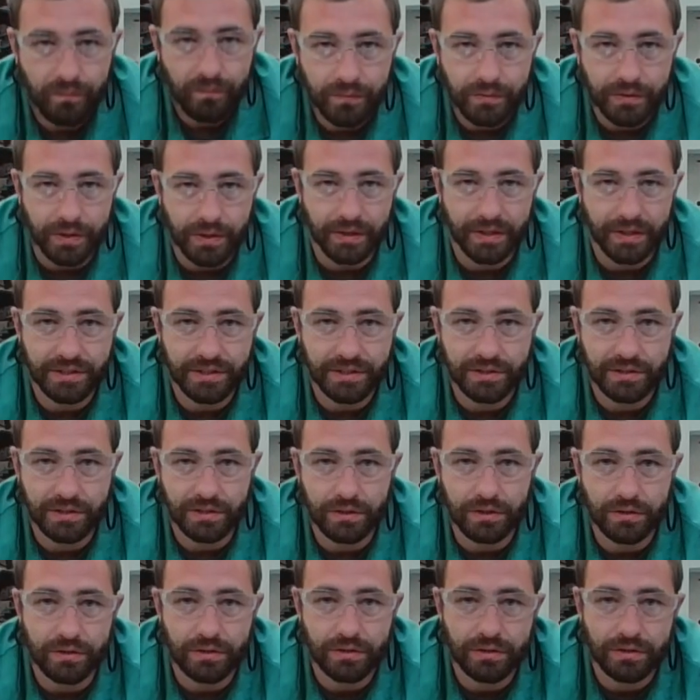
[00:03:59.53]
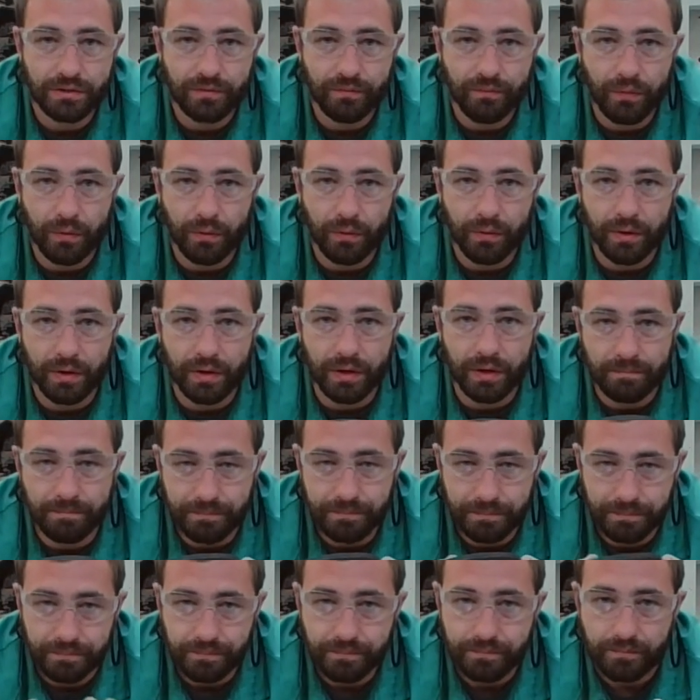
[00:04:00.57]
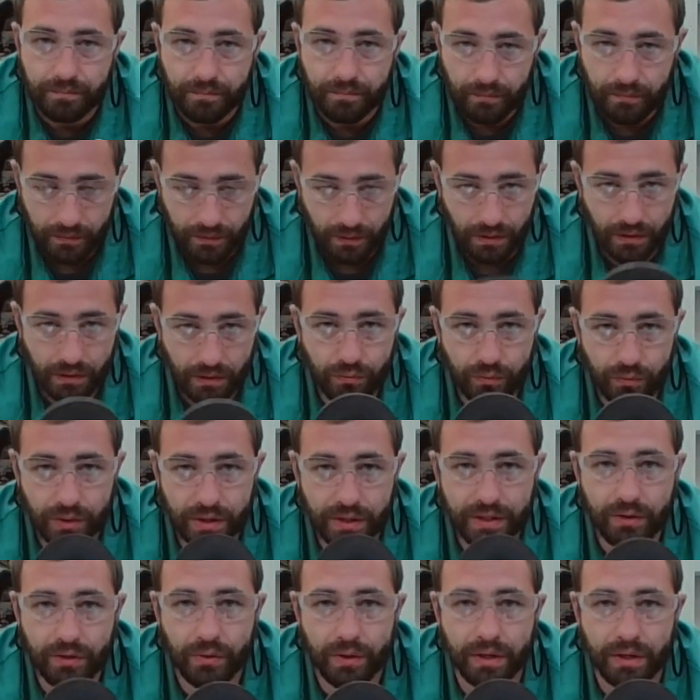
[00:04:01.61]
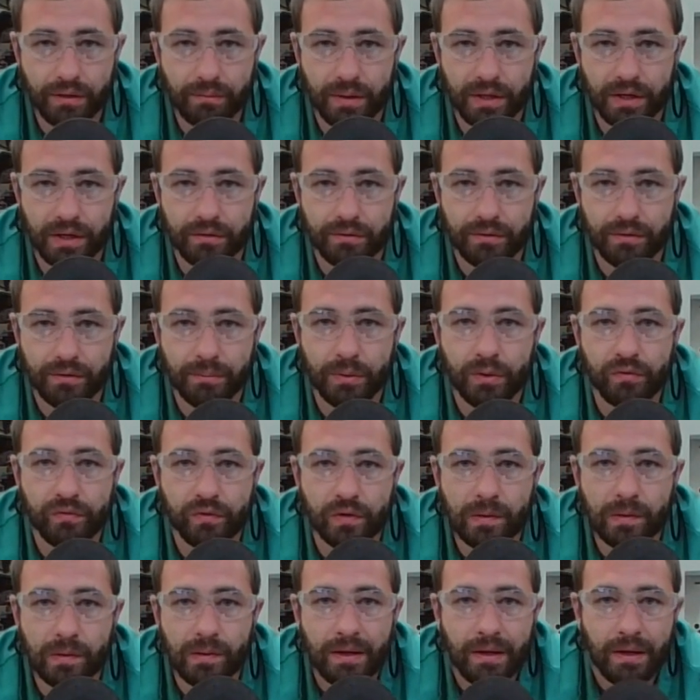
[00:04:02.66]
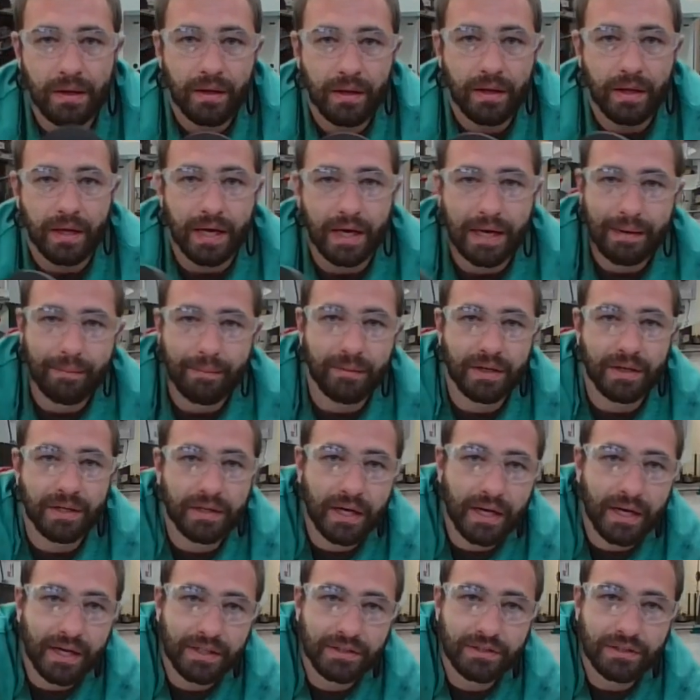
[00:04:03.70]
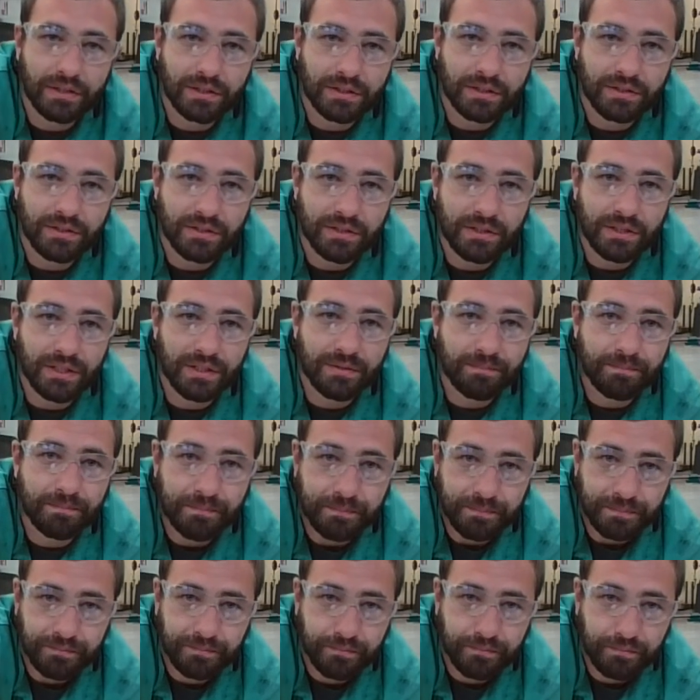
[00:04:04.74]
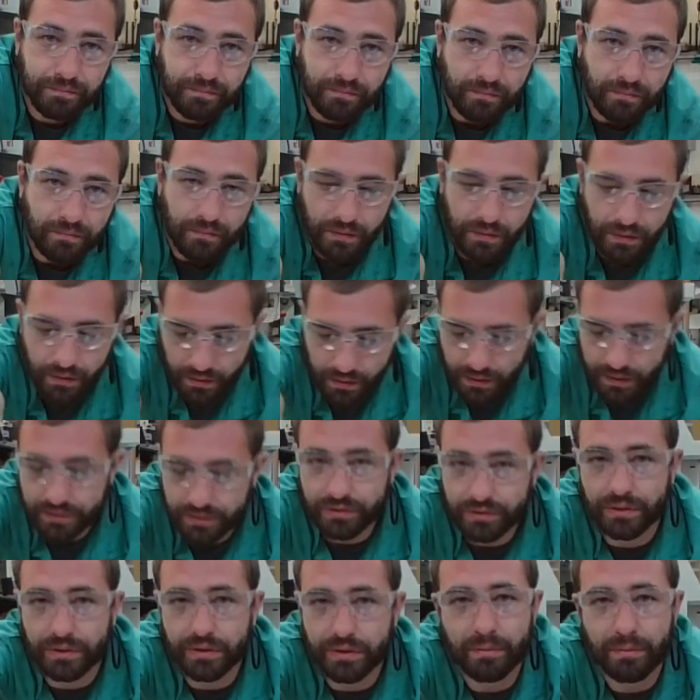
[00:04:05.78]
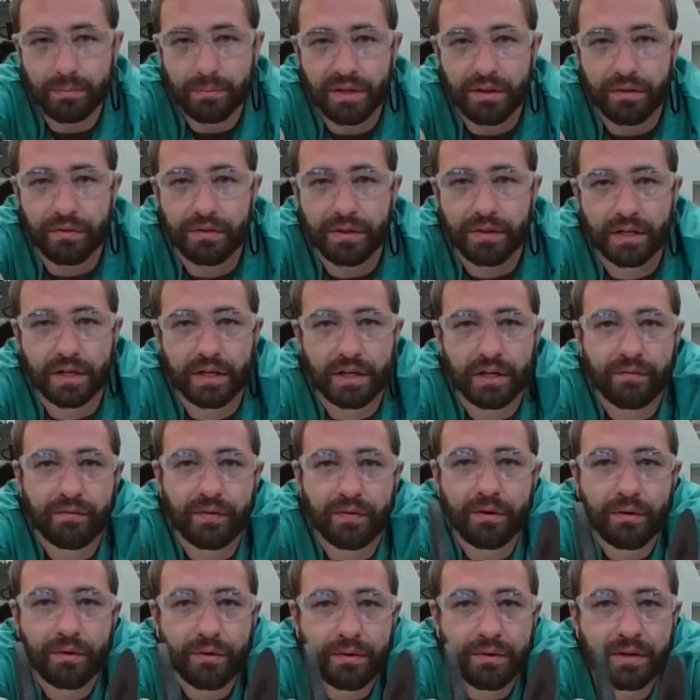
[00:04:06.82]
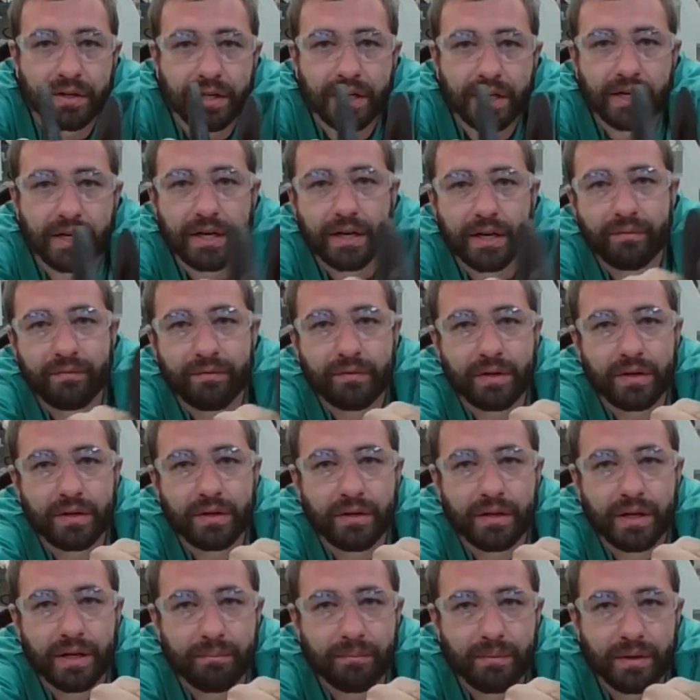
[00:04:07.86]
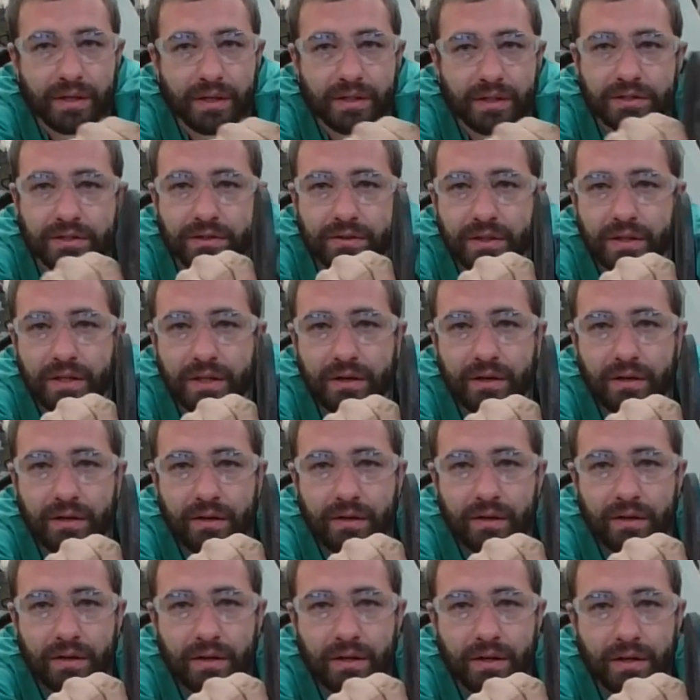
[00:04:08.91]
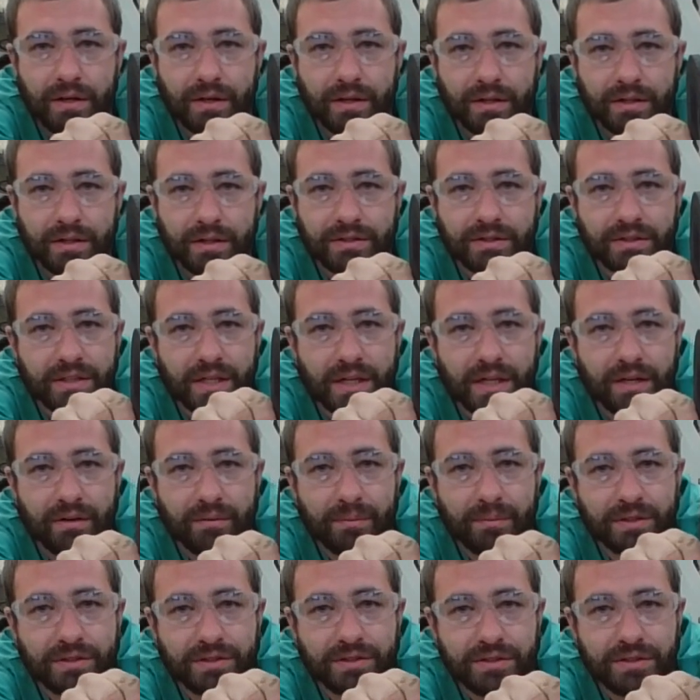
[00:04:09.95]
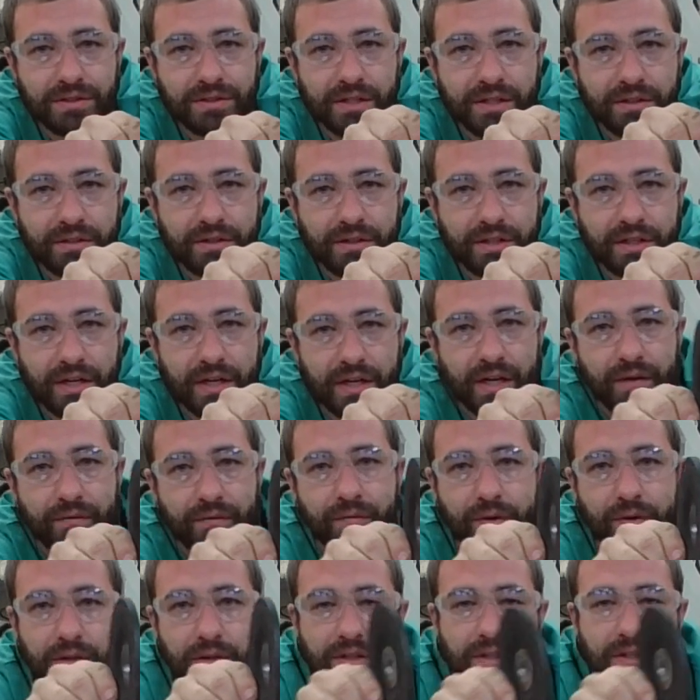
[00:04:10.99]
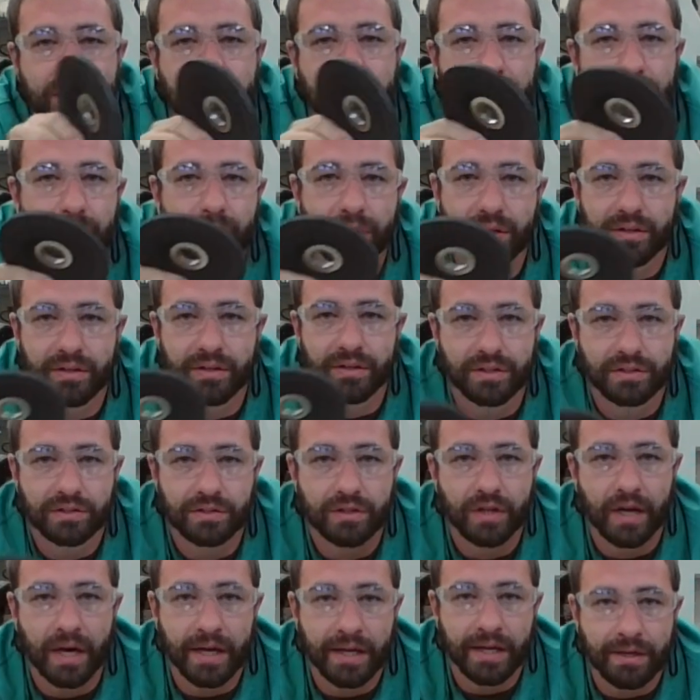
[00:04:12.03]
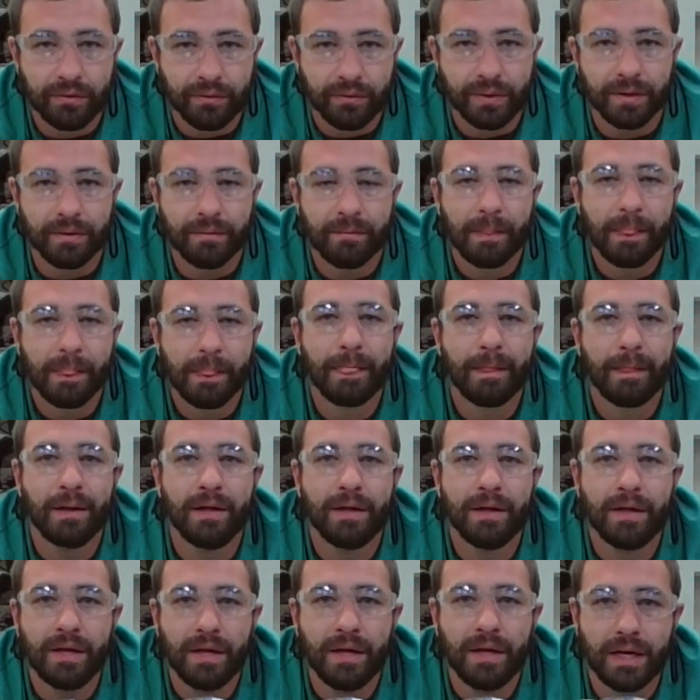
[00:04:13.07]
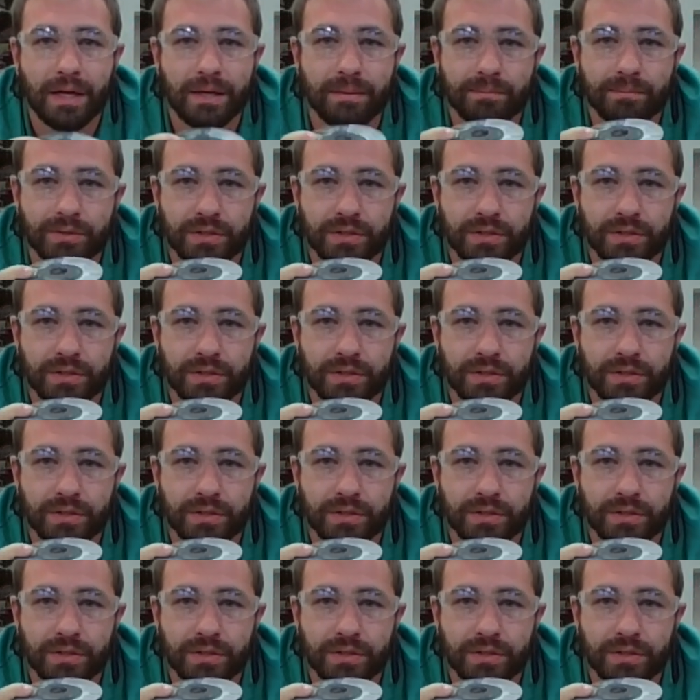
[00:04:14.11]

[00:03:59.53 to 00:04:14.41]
So is used for really quick metal removal. And as you can see, it's a little bit thicker. If I hold the cutoff wheel up next to it, you can see how much thinner the cutoff wheel is compared to this grinding wheel.